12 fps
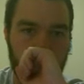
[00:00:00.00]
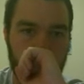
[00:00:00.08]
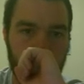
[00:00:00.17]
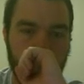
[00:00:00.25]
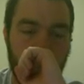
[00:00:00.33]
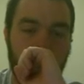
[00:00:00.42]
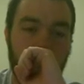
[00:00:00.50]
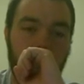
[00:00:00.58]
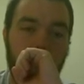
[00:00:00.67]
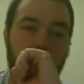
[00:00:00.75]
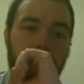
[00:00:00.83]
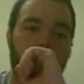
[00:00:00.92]
That does a
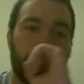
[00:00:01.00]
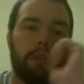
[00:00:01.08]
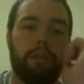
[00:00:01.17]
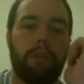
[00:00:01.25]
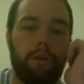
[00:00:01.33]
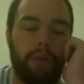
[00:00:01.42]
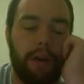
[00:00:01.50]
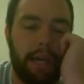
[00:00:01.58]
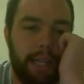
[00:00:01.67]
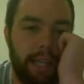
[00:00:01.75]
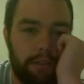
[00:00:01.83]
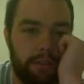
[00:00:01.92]
nice chunk though. If I
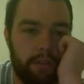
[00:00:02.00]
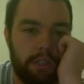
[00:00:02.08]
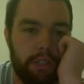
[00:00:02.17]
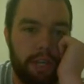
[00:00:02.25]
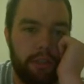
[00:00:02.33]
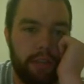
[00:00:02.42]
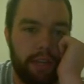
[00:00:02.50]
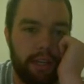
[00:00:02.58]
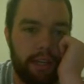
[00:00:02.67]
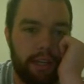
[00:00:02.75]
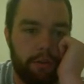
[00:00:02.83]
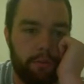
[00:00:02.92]
had got the flinch, I think I
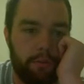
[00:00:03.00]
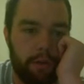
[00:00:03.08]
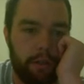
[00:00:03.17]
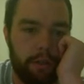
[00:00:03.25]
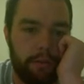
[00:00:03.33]
could have won.